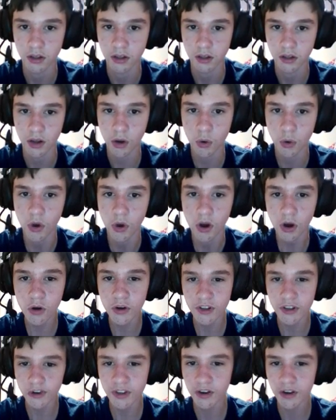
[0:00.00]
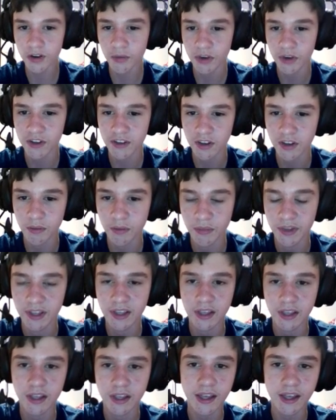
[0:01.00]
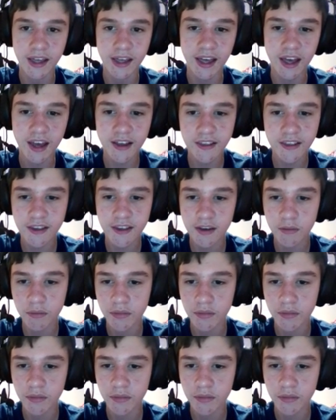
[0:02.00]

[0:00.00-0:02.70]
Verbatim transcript: Oh, oh, wait, Tiny Box Tim. Hi, Tim.